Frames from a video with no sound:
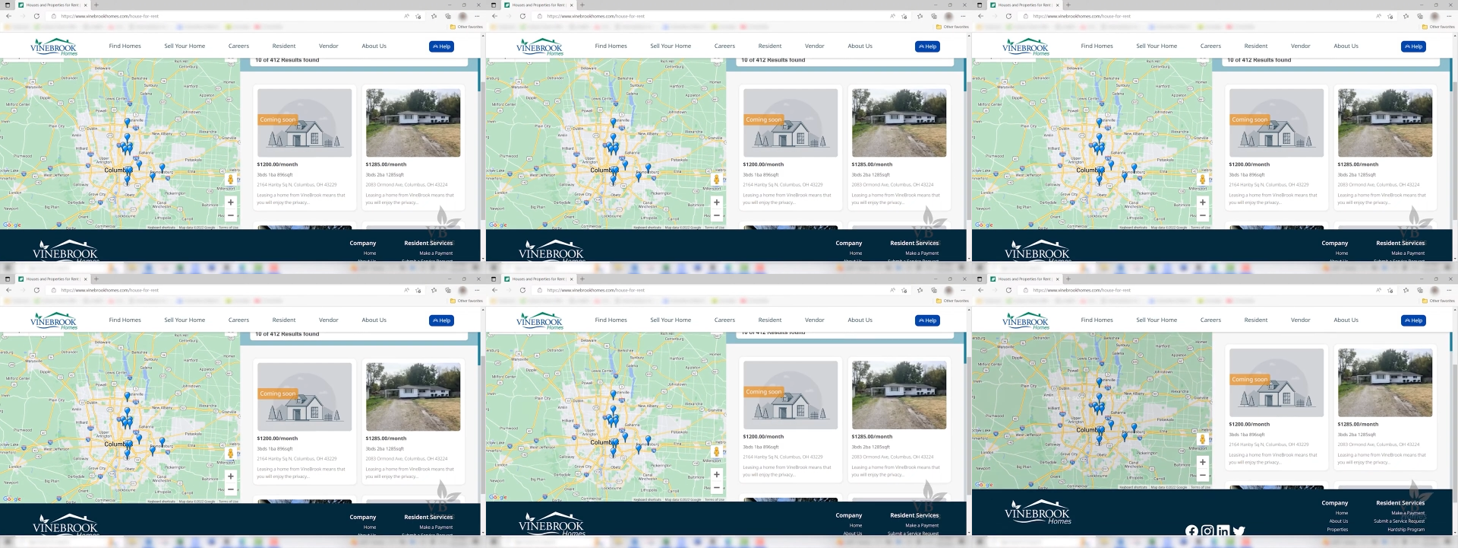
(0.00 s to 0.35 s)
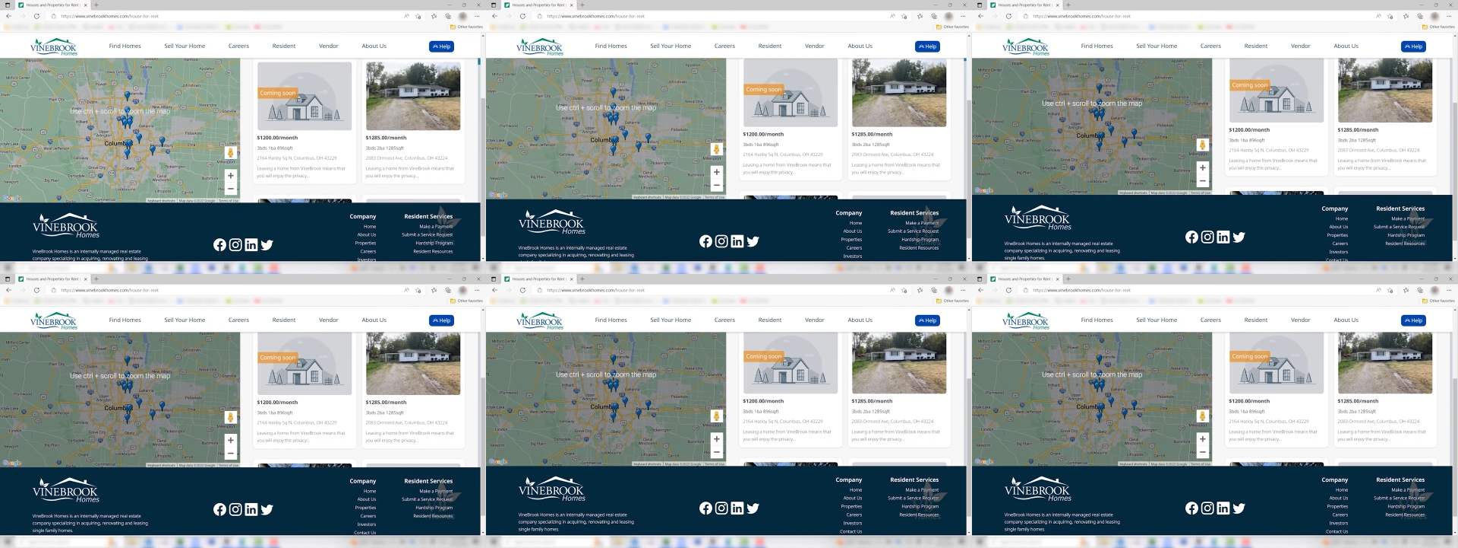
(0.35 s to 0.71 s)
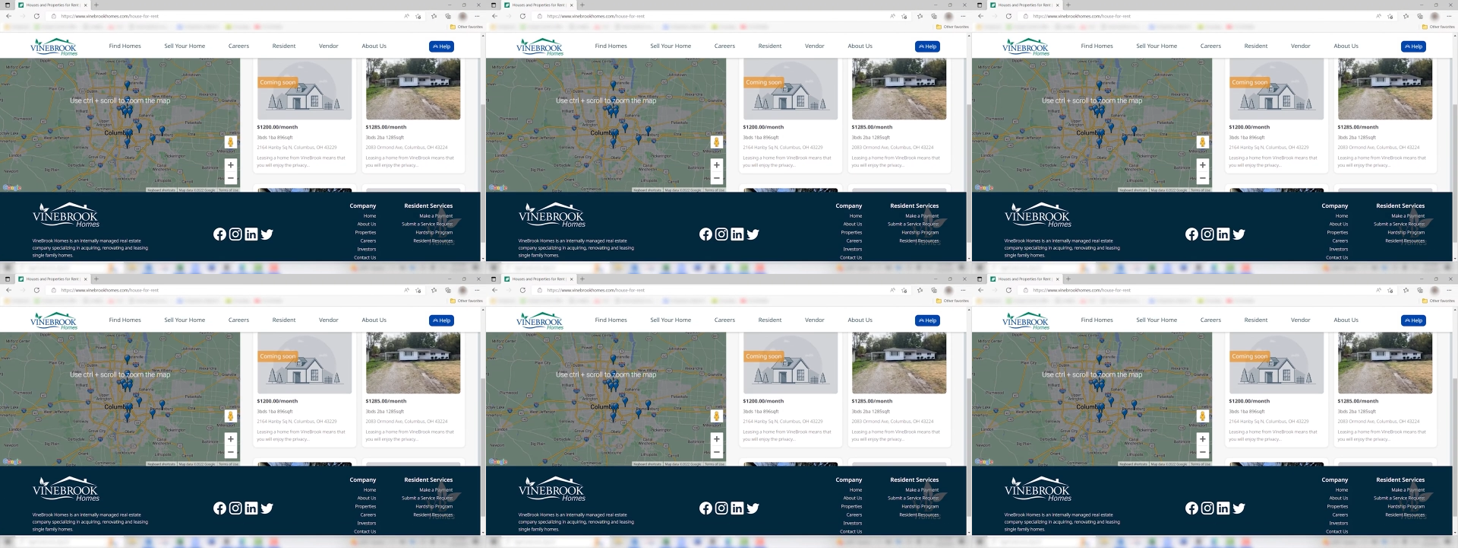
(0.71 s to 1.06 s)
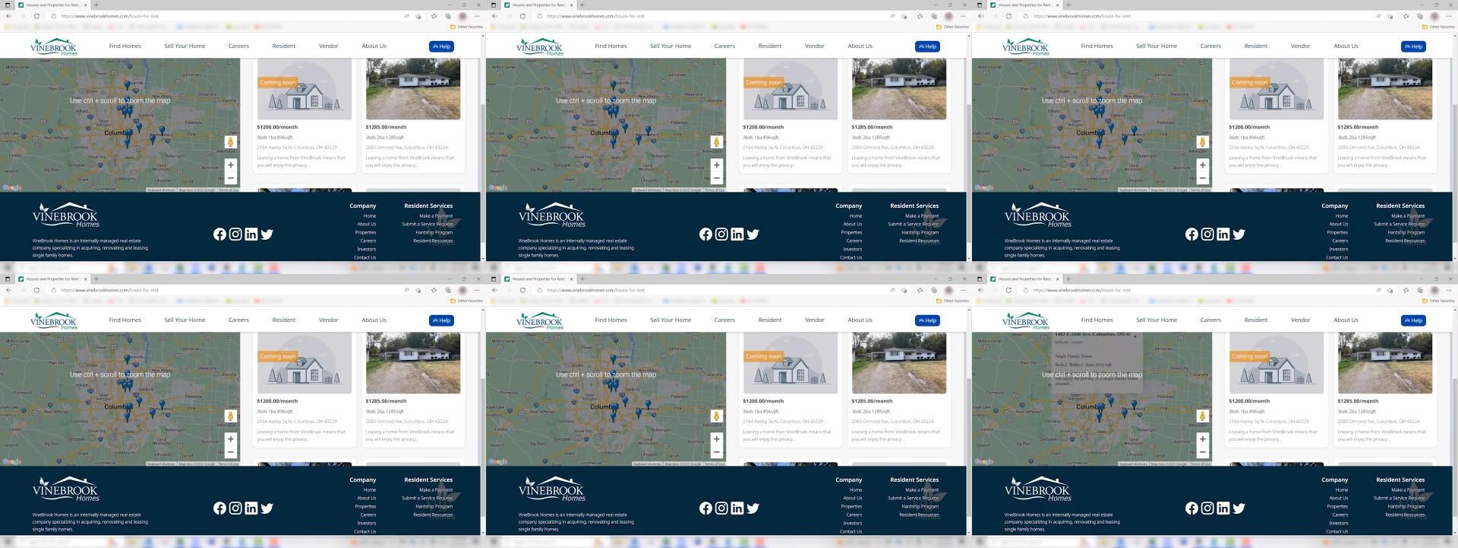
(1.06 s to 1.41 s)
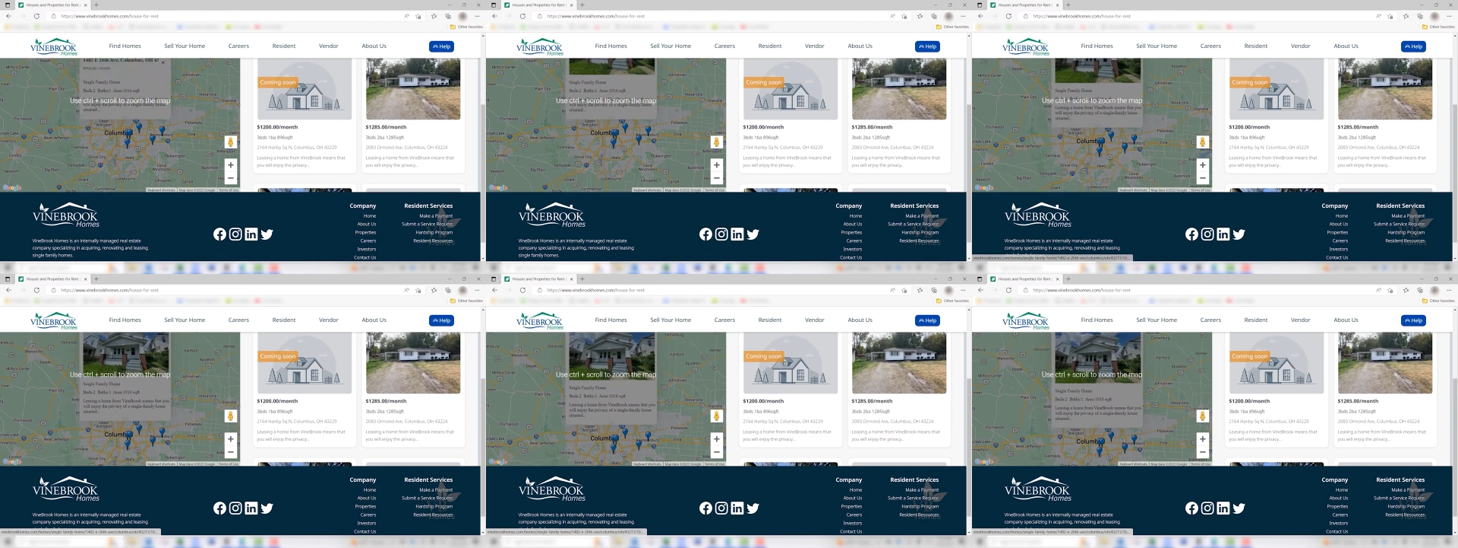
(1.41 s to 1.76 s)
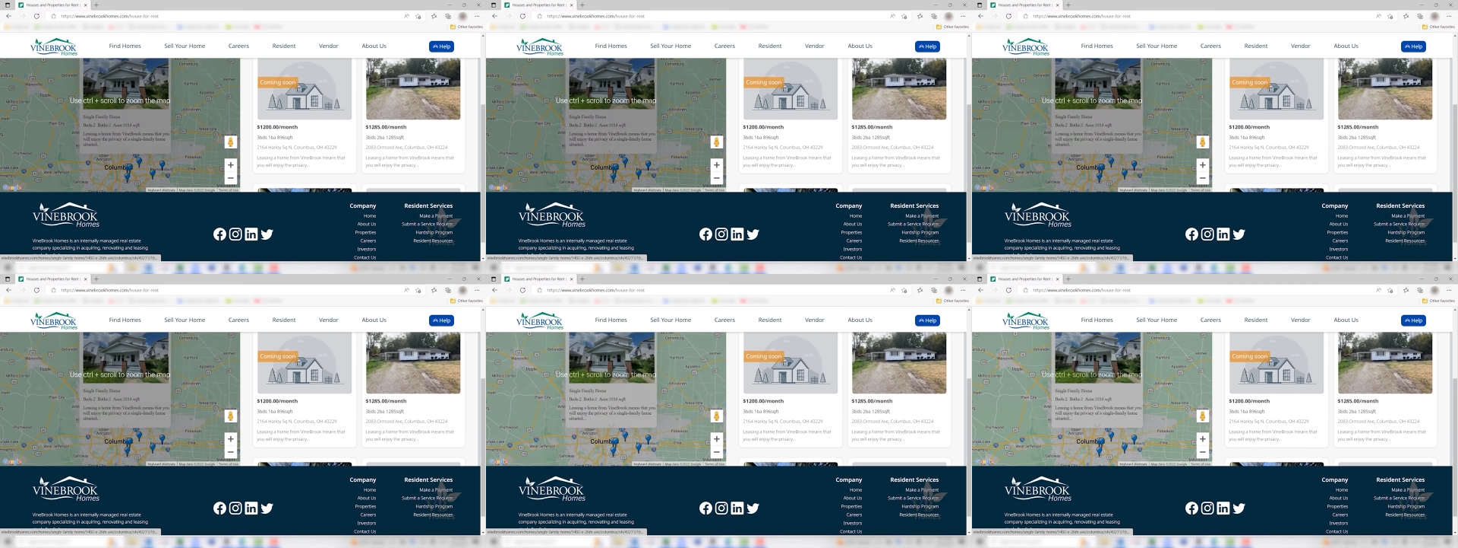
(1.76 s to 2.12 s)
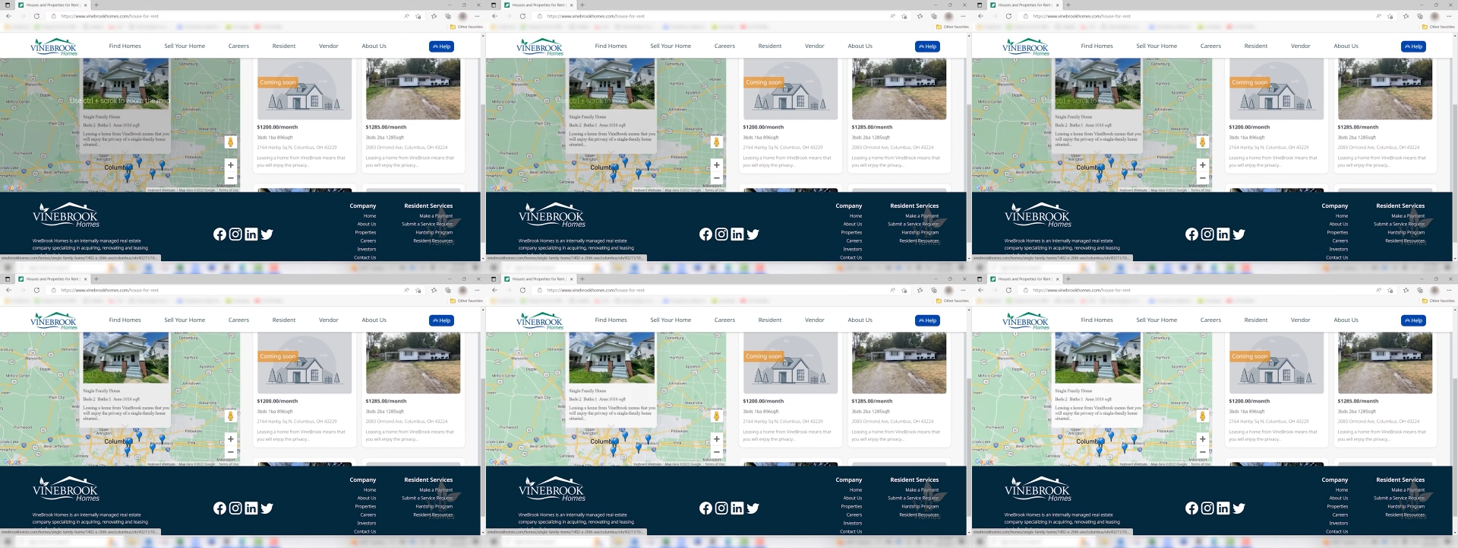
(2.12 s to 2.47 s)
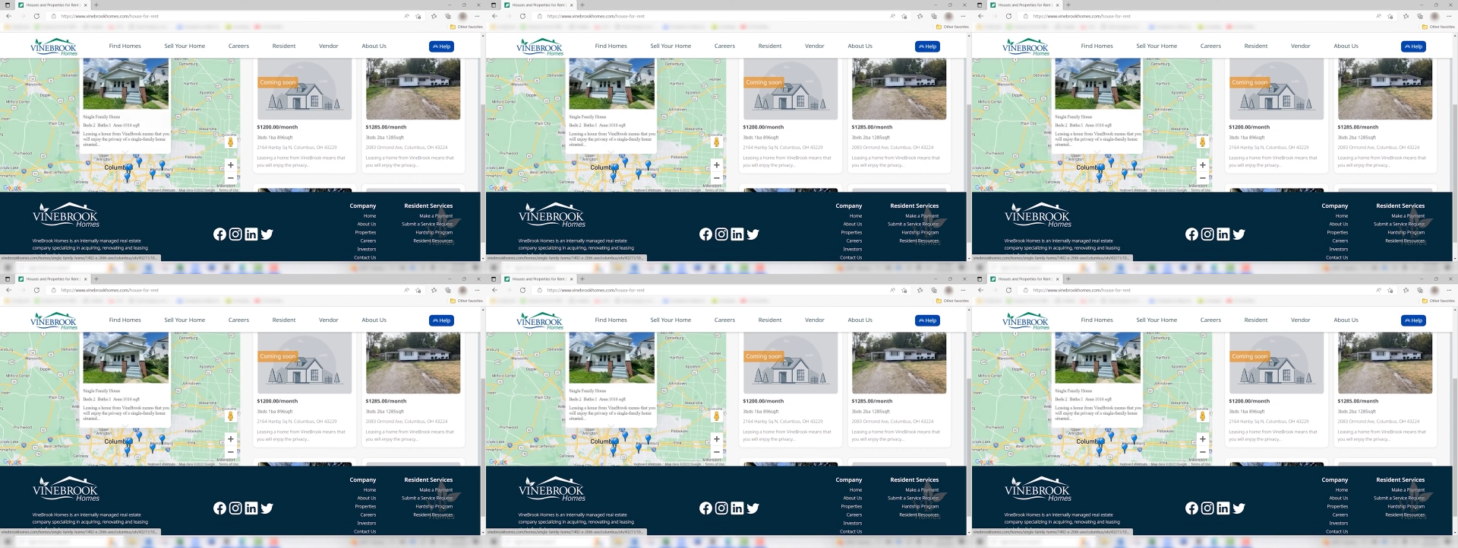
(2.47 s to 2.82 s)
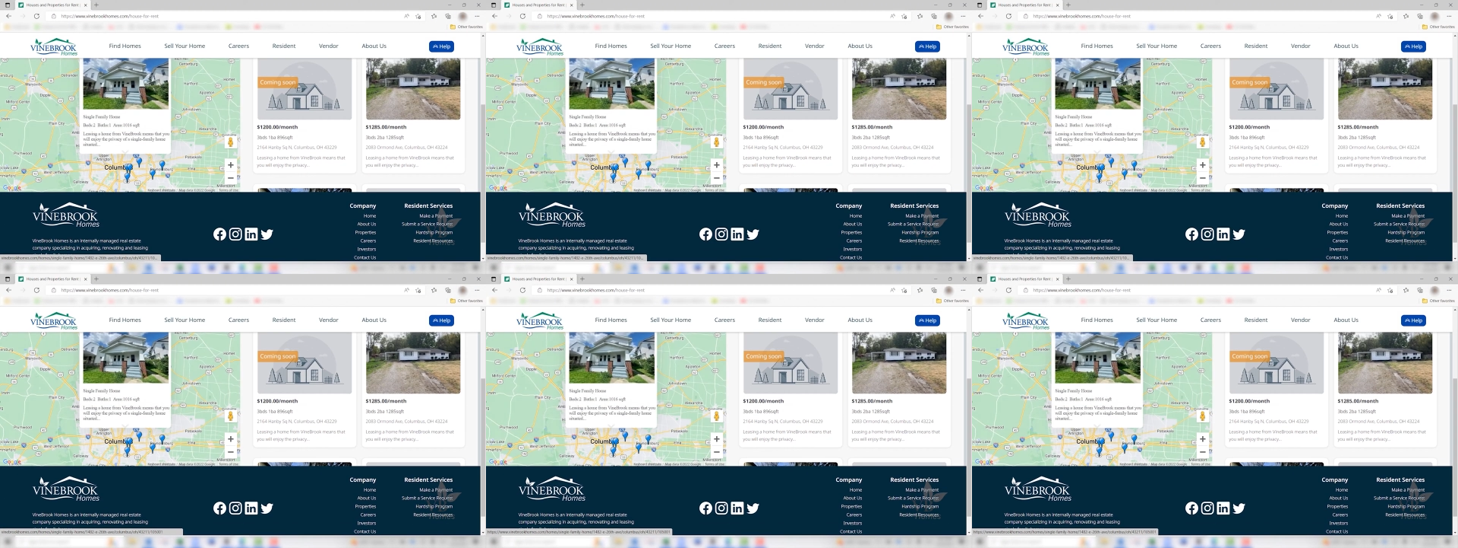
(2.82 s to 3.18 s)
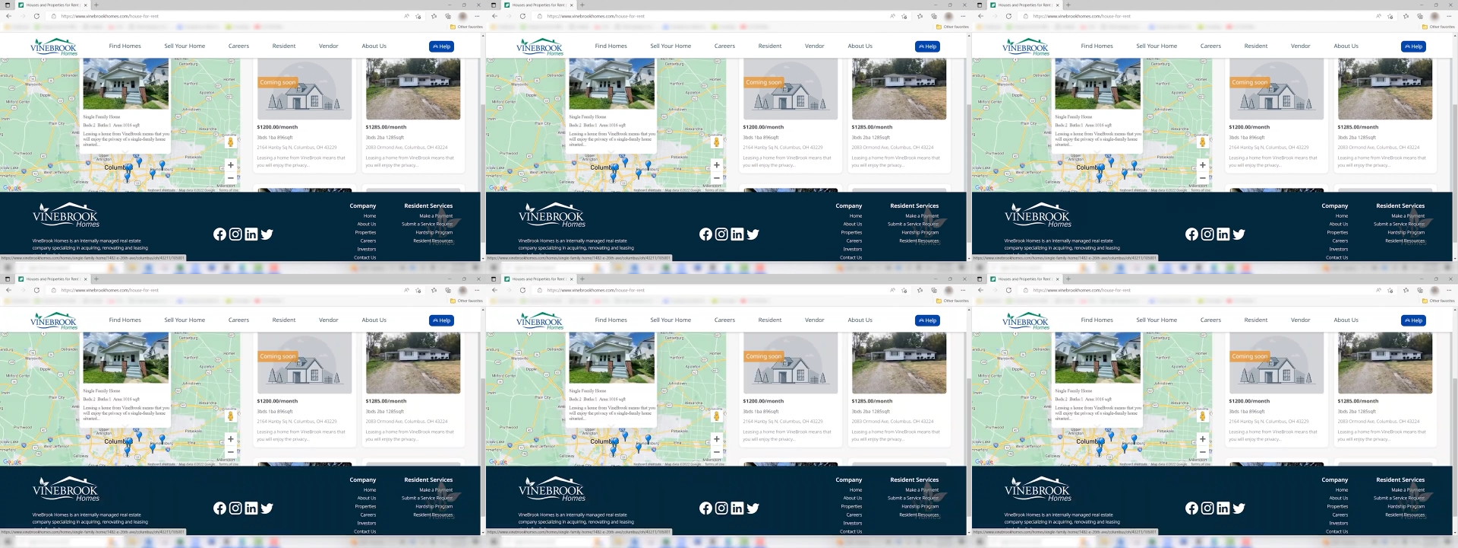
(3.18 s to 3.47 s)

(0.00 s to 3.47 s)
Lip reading: No face is visible, so there are no lips to read.